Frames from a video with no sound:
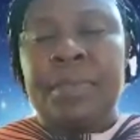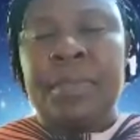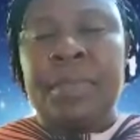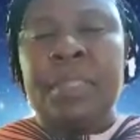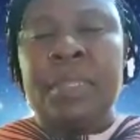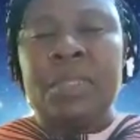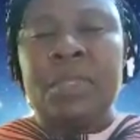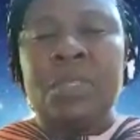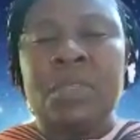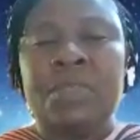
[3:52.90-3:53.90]
in her
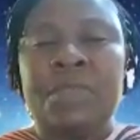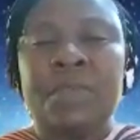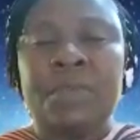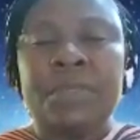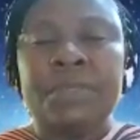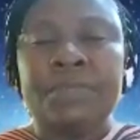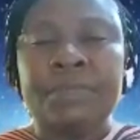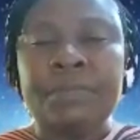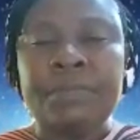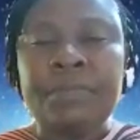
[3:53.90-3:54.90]
chosen field.
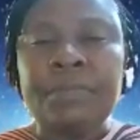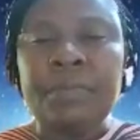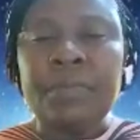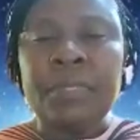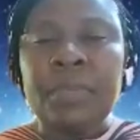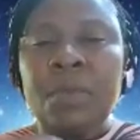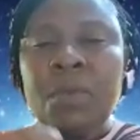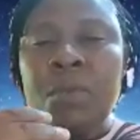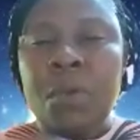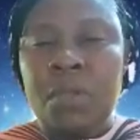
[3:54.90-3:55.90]

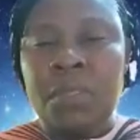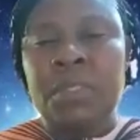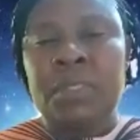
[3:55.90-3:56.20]
One